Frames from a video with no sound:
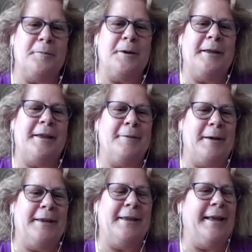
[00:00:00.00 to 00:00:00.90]

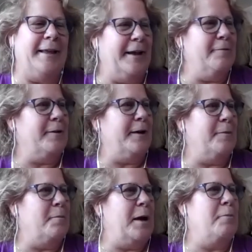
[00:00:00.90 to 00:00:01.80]
And
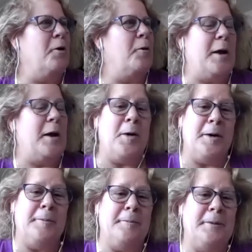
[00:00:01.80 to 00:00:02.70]
I broke my
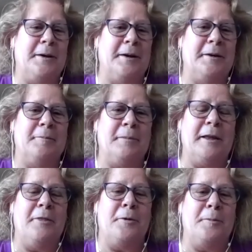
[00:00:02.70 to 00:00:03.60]
arm
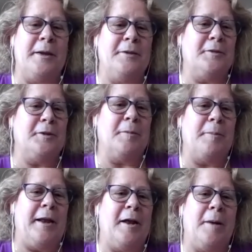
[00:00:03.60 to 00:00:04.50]
playing third base. Took a
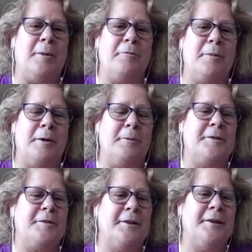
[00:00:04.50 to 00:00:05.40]
bad hop off my
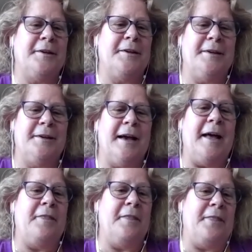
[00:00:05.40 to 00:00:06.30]
wrist.
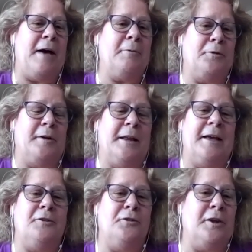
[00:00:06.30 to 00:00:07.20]
That was funny. I
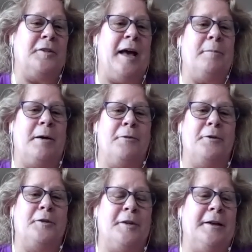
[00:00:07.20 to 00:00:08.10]
had just had my
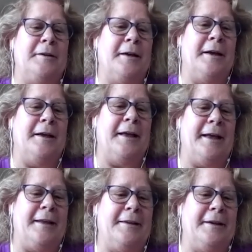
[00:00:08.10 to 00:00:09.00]
first son,
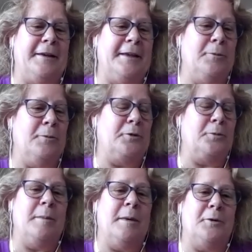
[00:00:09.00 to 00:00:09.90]
and he was
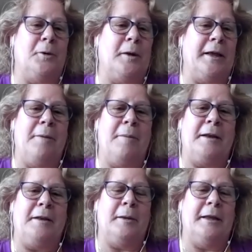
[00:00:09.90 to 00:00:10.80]
3 months old. I came
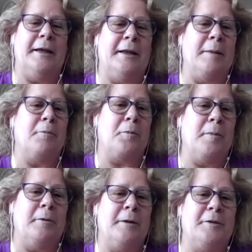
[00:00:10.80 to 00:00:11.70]
back to play, and I broke
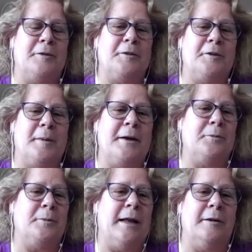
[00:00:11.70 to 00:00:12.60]
my wrist. So my
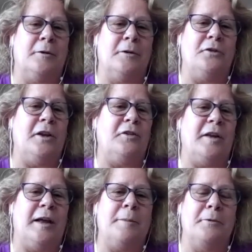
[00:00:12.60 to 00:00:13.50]
husband had to learn to change
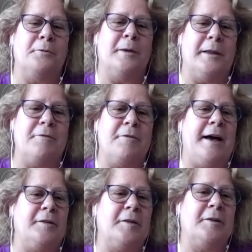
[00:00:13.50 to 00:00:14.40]
diapers really fast.